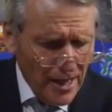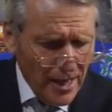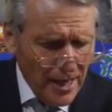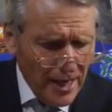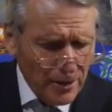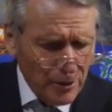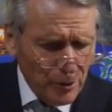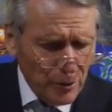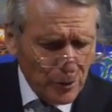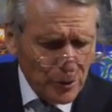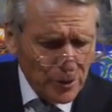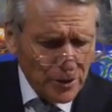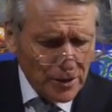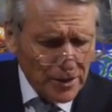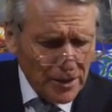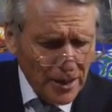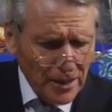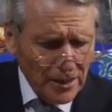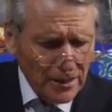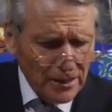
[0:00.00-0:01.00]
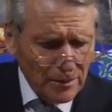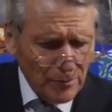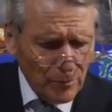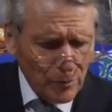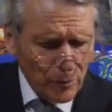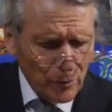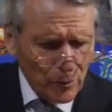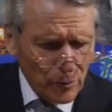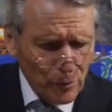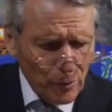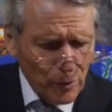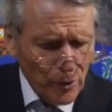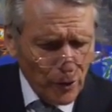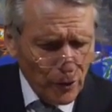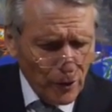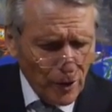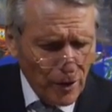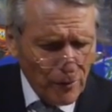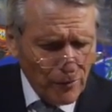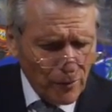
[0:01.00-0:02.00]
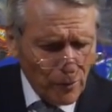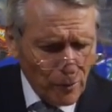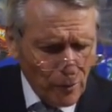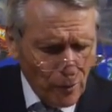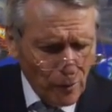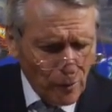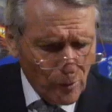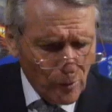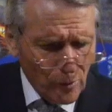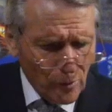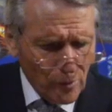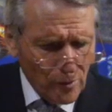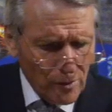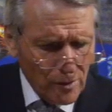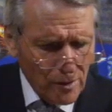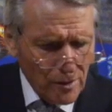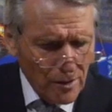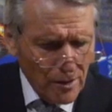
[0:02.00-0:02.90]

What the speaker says: and whose kingdom ruleth over all.